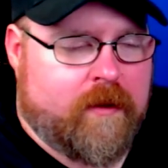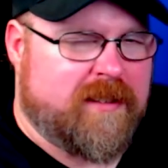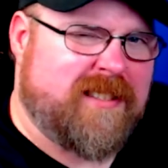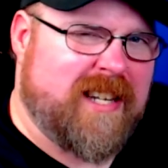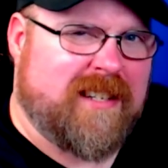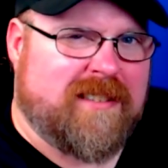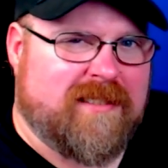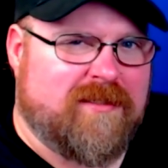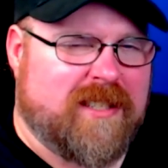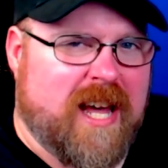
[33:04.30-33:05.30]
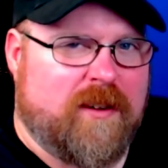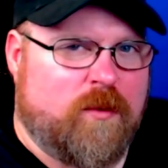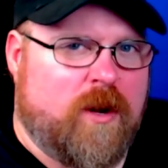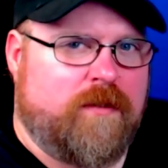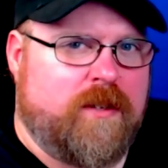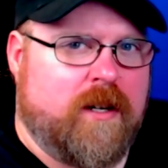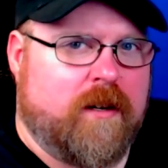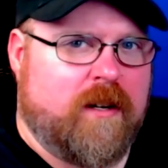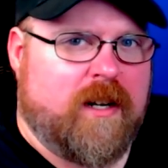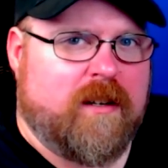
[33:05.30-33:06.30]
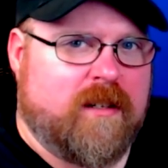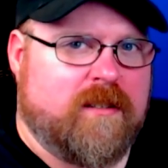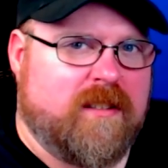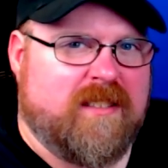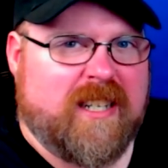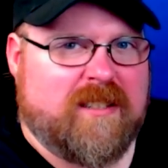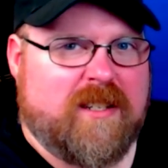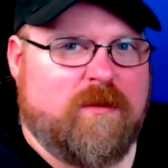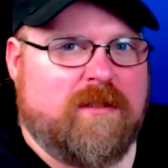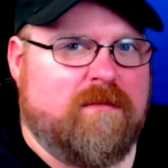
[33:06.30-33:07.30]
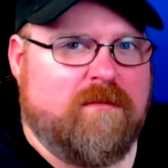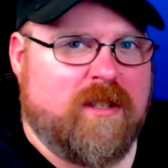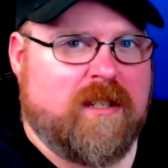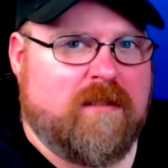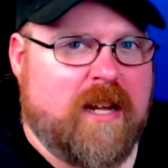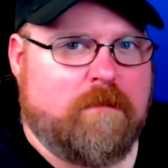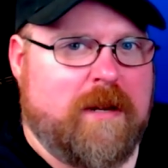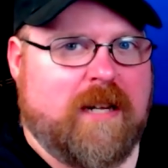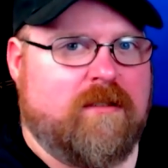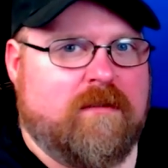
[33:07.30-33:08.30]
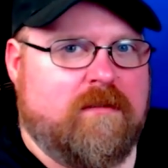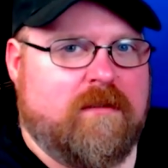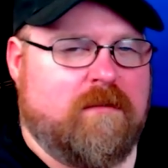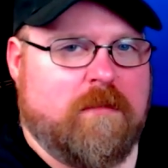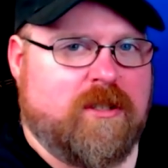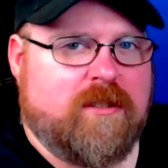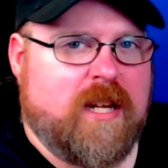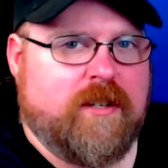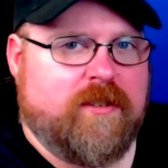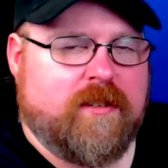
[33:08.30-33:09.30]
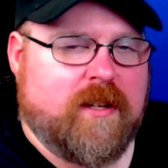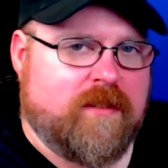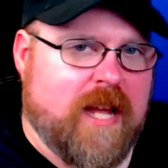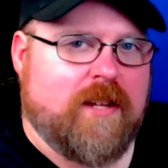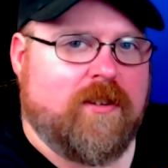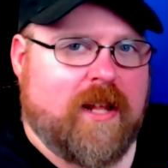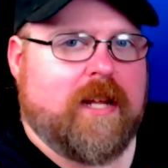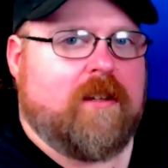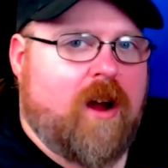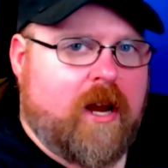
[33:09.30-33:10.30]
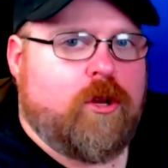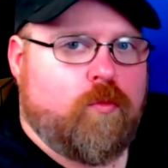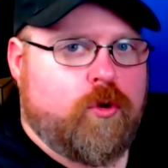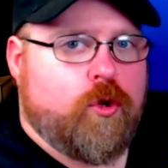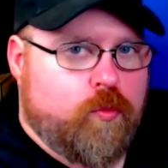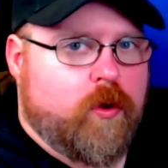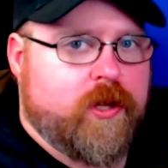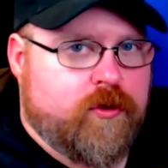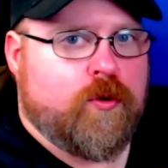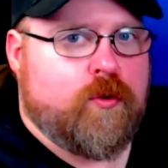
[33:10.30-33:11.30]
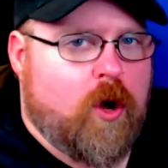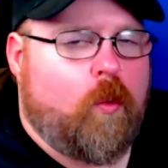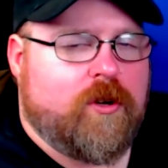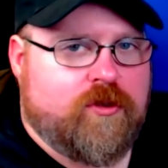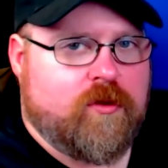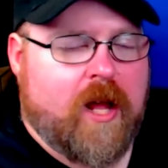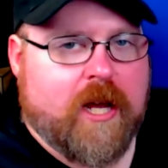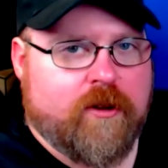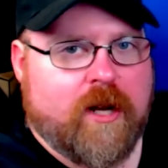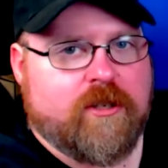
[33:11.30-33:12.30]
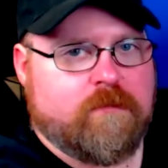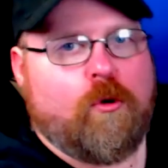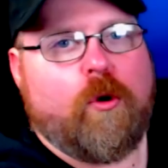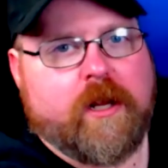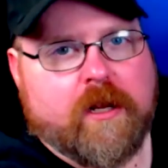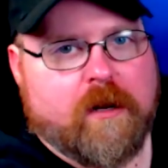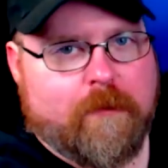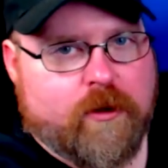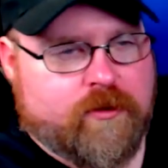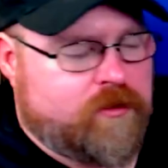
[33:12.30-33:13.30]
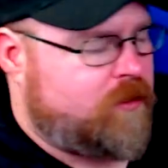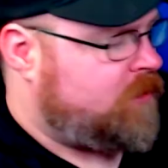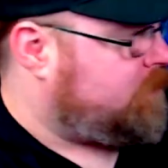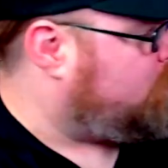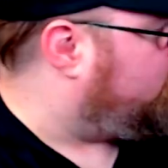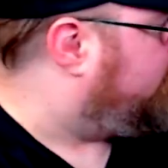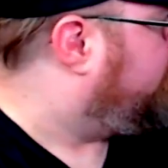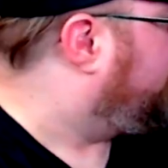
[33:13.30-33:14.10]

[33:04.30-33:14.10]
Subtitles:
The 6 was kind of a rough year, you know, because the 6, someone really pays you much attention. So 10, they're like, all right, you really do know what you like. You're not just pointing at commercials at this point.